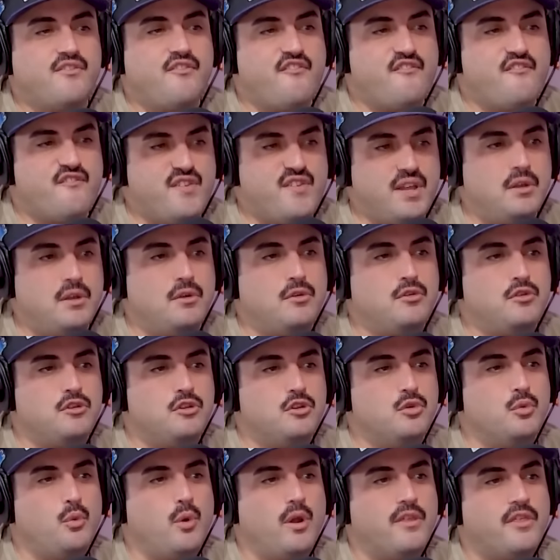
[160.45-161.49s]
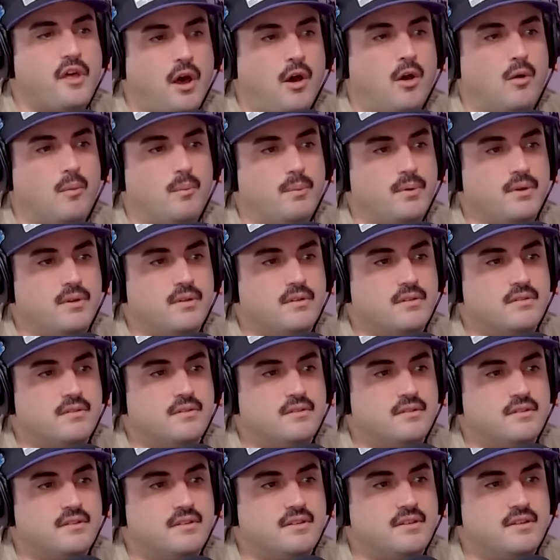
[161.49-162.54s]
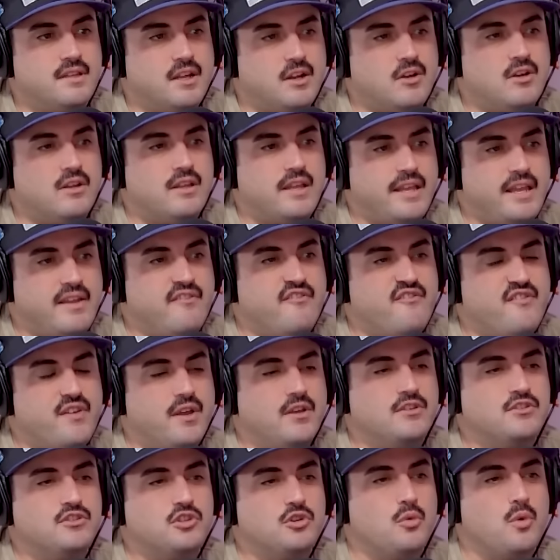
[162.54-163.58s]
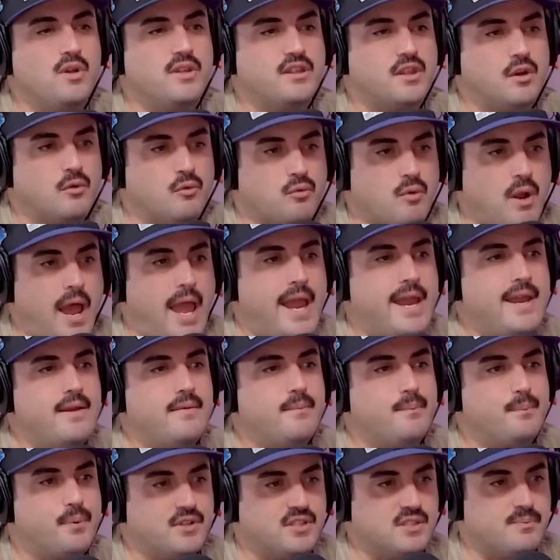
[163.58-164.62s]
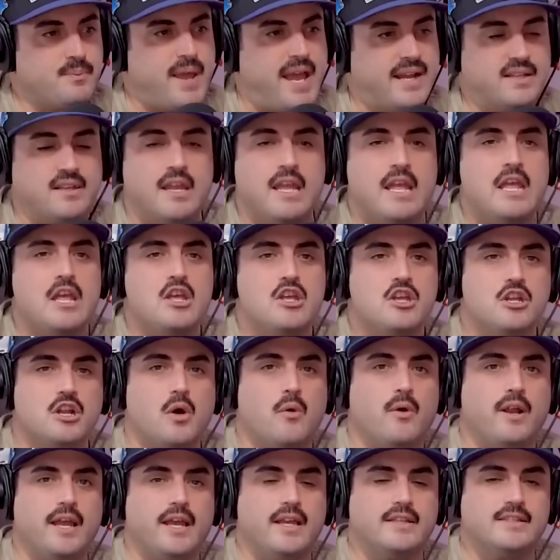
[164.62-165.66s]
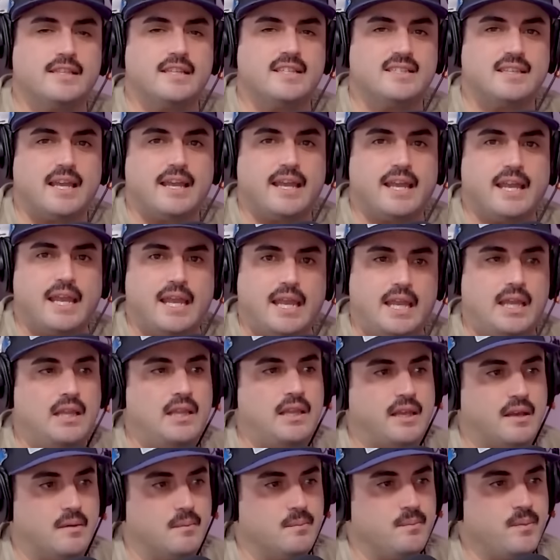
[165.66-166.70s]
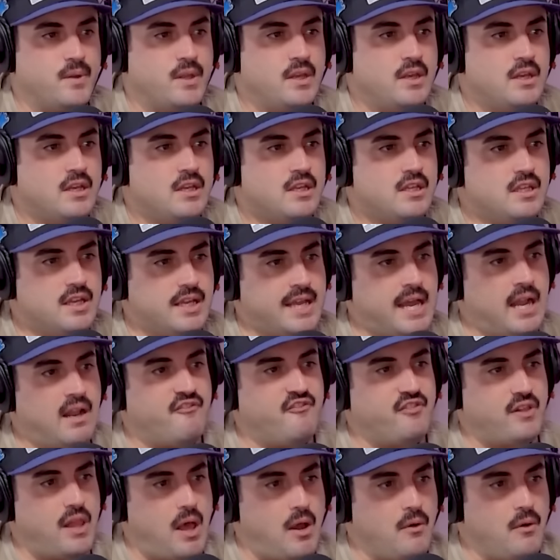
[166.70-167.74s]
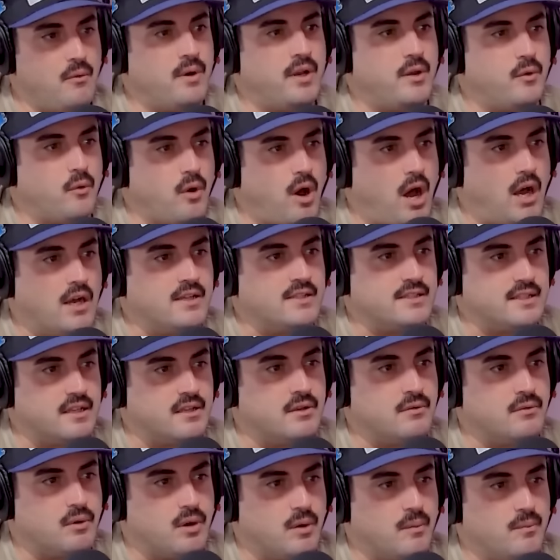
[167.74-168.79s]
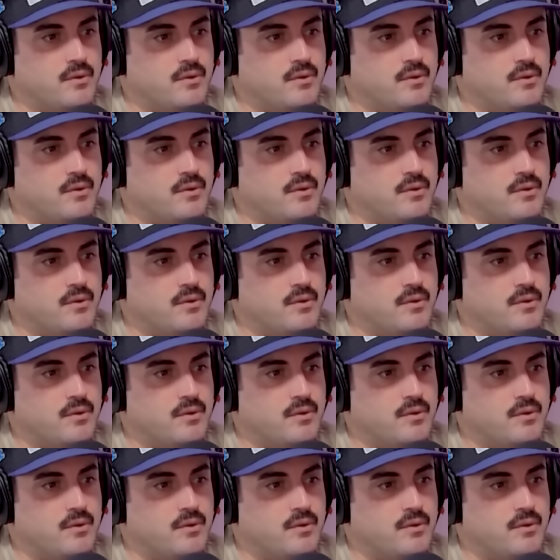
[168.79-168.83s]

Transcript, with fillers: fill you with hope. Indeed. There he fills I you with calmer. the right perspective. You know what he is? He's like helium you kind of float when he walks into the room.